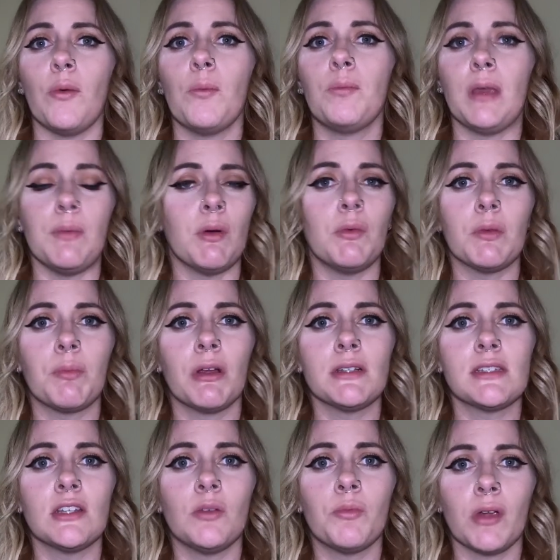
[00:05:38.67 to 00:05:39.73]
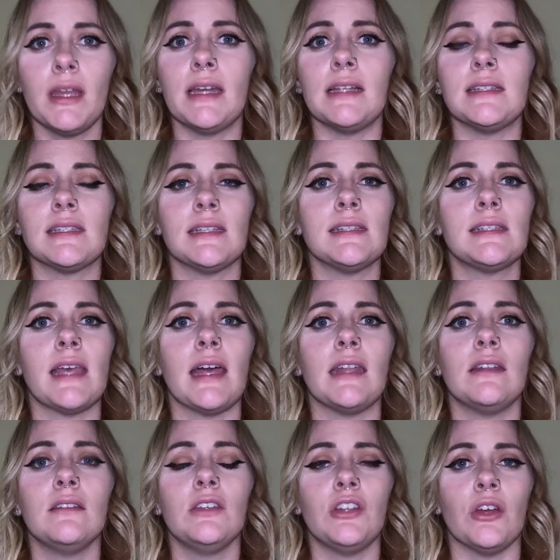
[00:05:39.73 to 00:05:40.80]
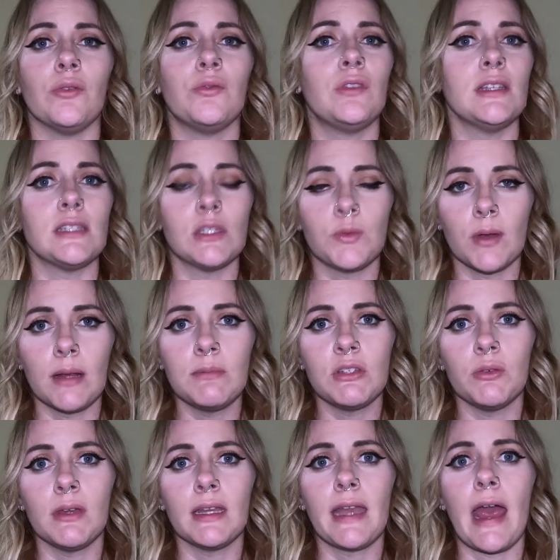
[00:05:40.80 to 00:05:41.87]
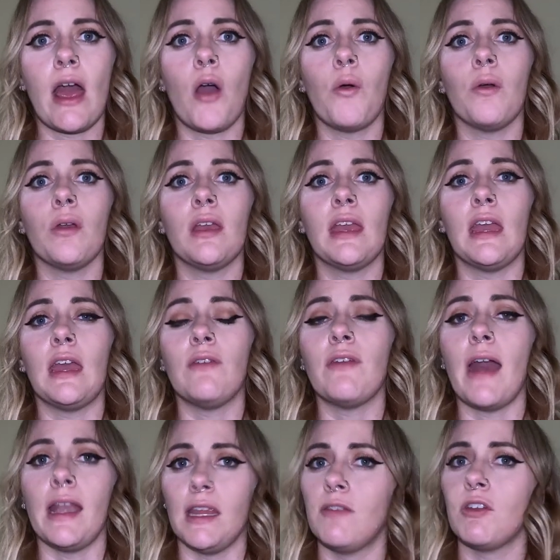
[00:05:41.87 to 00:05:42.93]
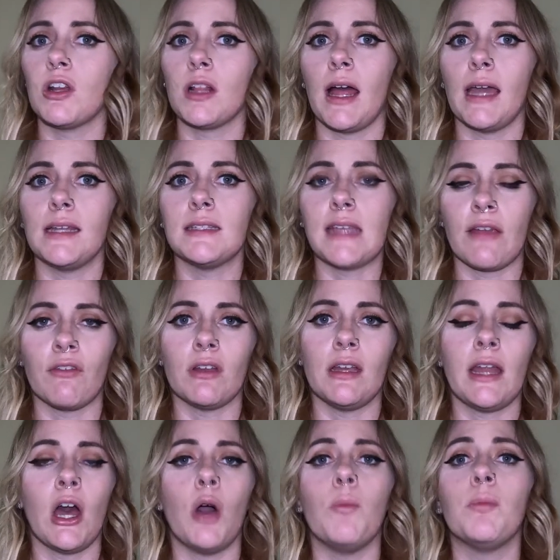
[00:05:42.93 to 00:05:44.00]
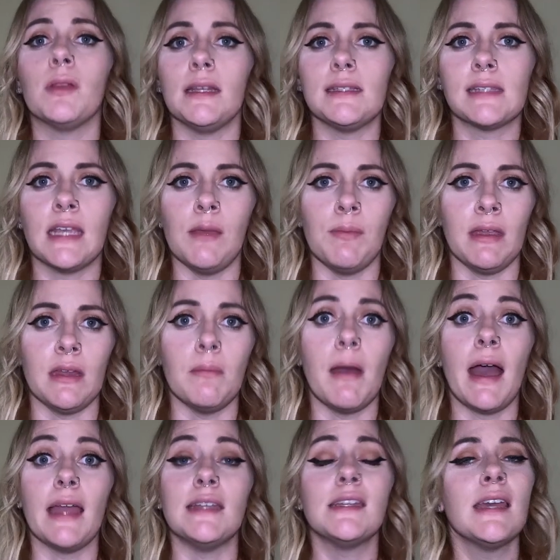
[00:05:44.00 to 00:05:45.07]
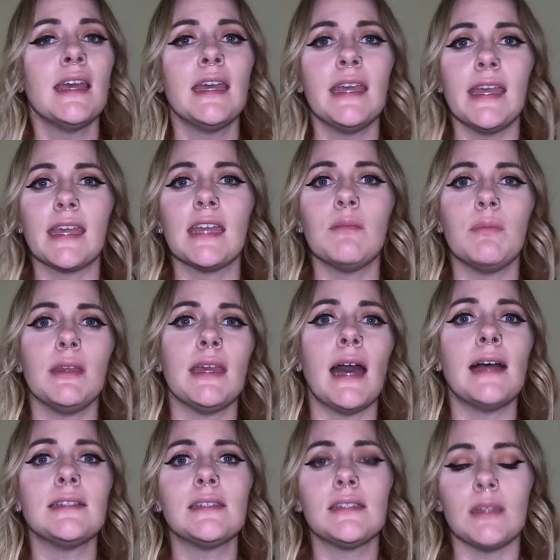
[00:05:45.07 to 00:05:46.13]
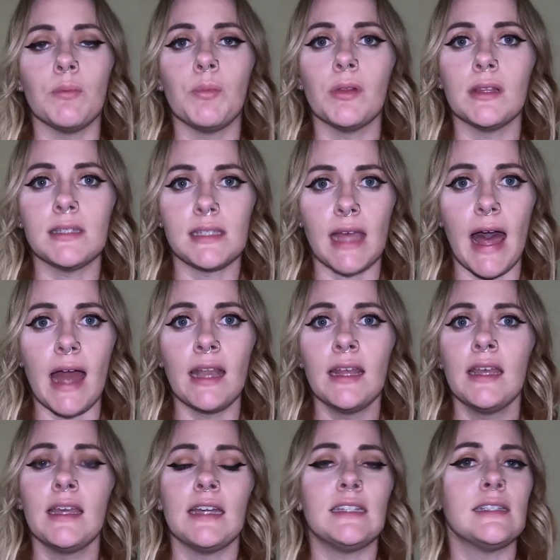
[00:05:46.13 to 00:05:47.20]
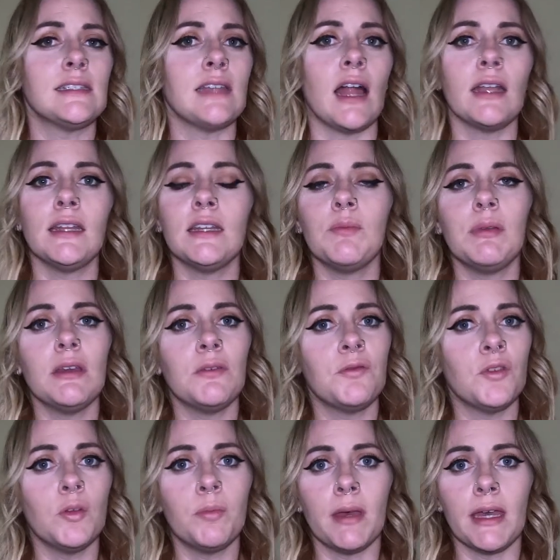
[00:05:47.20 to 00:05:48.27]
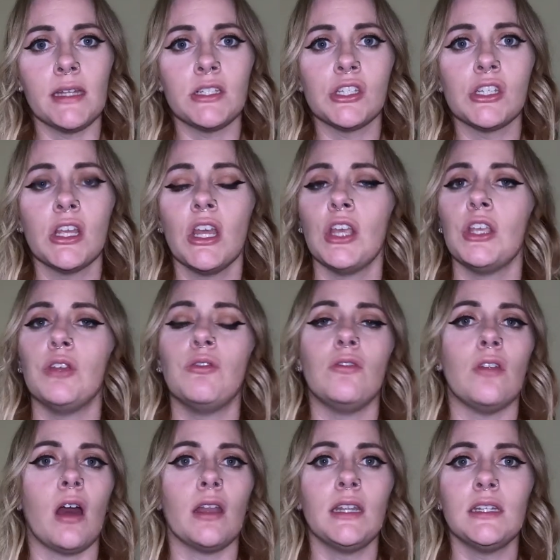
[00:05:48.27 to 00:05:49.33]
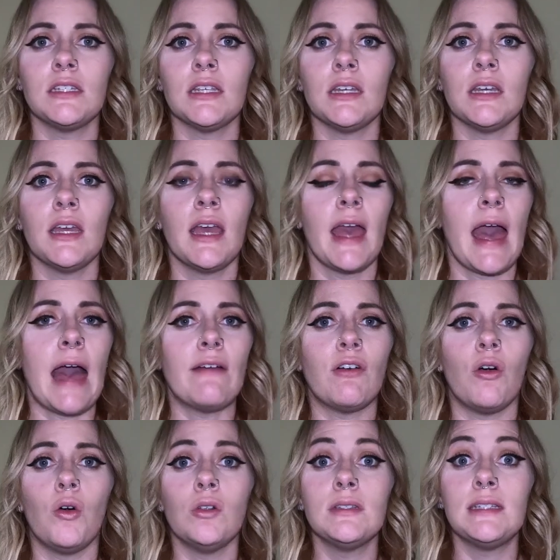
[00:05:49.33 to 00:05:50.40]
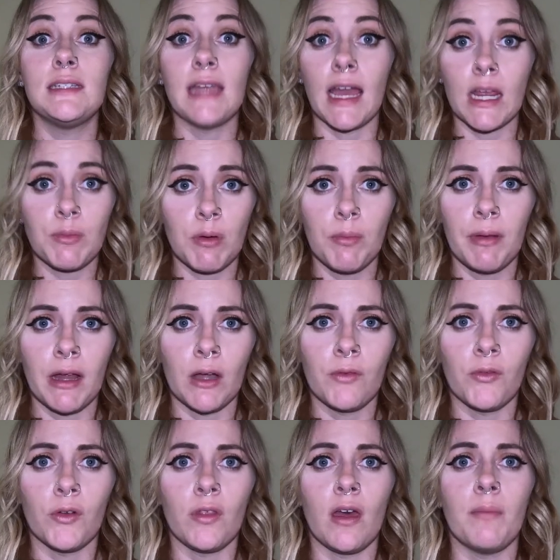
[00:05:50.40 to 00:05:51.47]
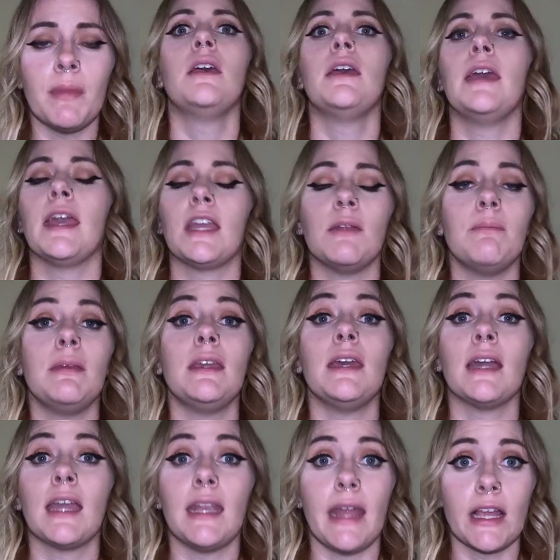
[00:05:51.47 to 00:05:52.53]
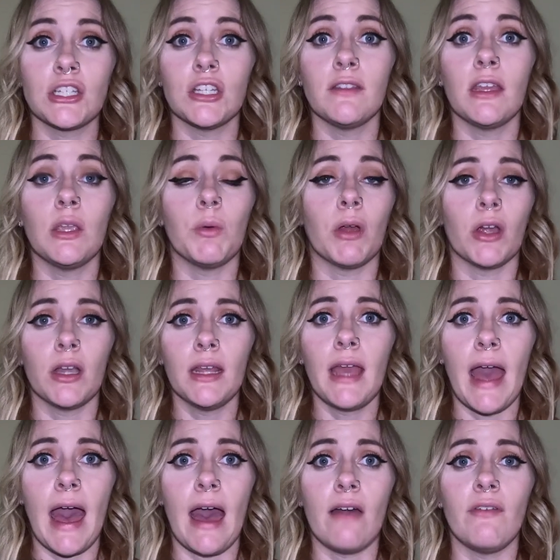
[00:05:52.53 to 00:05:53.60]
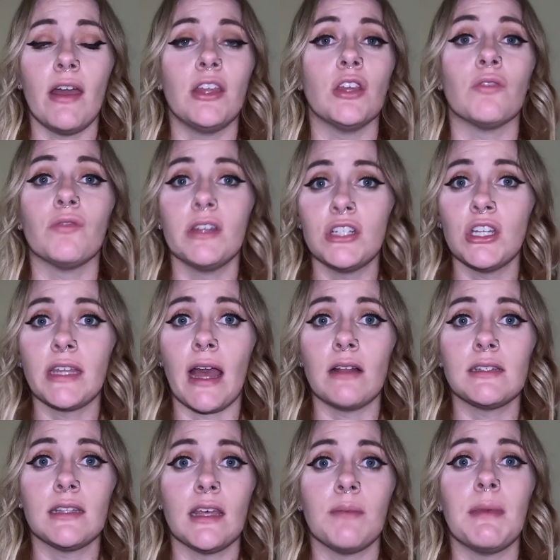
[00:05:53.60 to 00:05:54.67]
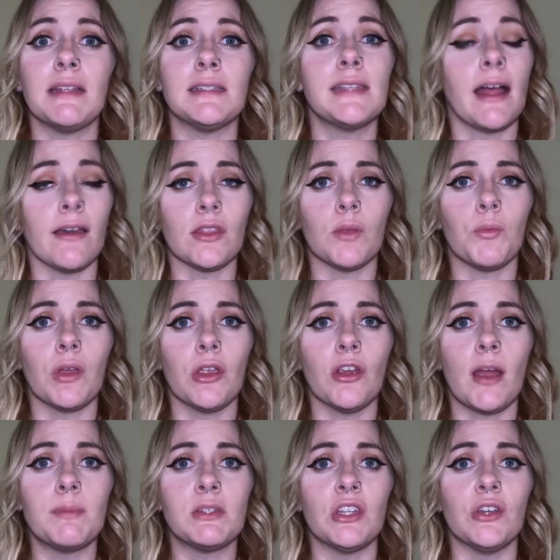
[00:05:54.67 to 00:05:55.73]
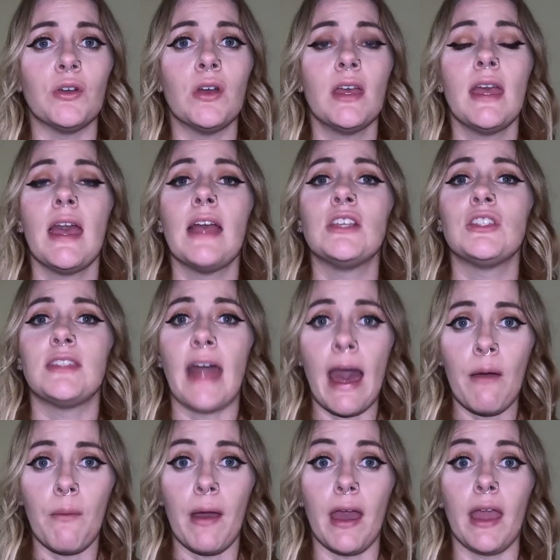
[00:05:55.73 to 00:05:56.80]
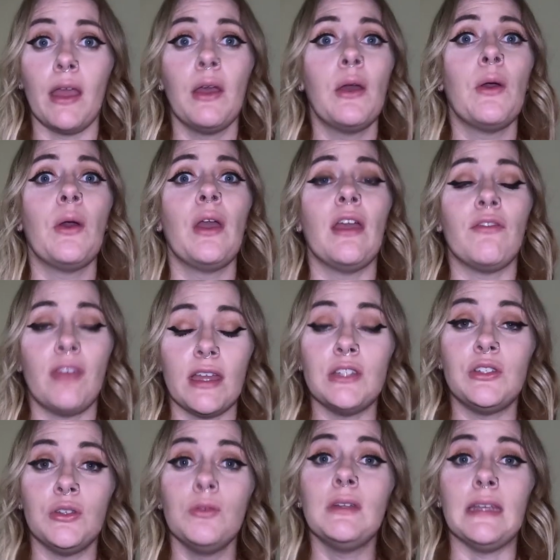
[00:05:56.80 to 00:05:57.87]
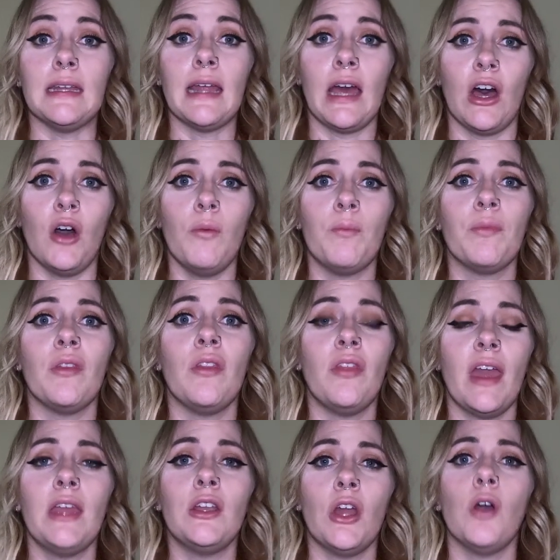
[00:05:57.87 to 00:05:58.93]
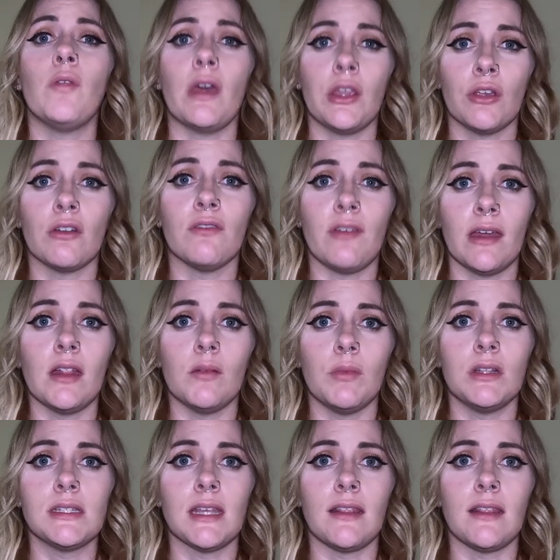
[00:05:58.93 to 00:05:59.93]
people with personal brands and said, this is what I'm doing now. If any of your clients ever need help, please keep me in mind. It can be as simple as that. It does not need to be a full pitch. You do not need to have a whole deck prepared for them. It can be a connection that you already have and you're reaching out to them and telling them what you're up to. That way, if they do need help, they know that you're available to